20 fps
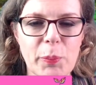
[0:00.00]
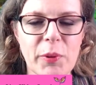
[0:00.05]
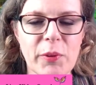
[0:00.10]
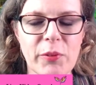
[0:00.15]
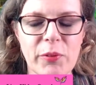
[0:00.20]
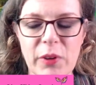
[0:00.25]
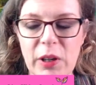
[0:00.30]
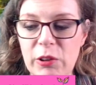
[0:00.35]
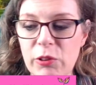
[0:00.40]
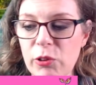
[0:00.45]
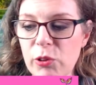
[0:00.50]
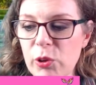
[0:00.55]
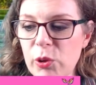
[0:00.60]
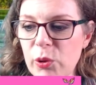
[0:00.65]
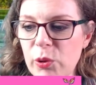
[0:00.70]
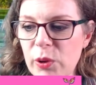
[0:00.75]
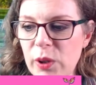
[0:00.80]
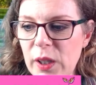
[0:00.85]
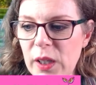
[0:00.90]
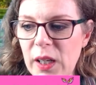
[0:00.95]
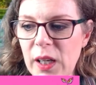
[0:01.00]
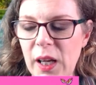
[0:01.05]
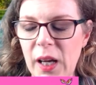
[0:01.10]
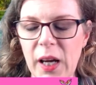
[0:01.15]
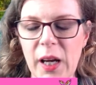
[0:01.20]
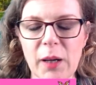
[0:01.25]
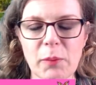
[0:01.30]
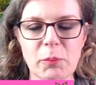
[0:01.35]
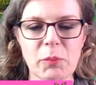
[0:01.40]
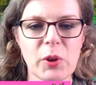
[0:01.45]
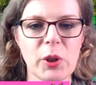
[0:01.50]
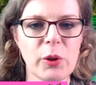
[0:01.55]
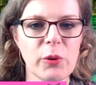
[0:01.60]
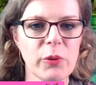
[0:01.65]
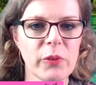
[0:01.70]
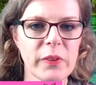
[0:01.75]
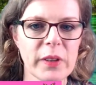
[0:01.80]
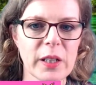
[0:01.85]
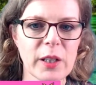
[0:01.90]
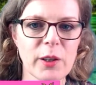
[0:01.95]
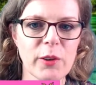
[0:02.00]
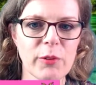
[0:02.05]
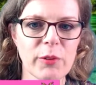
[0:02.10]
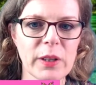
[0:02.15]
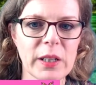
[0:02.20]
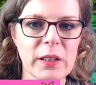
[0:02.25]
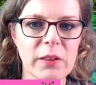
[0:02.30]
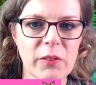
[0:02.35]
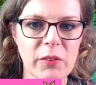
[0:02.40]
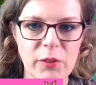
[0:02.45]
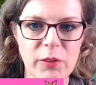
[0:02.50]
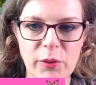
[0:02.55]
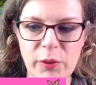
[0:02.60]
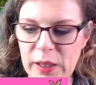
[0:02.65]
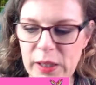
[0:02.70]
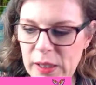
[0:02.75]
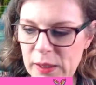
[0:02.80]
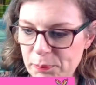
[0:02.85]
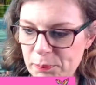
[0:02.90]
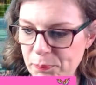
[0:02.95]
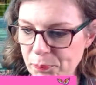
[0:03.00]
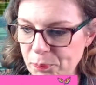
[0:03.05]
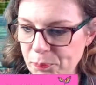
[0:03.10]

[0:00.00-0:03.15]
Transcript: professional using a green screen.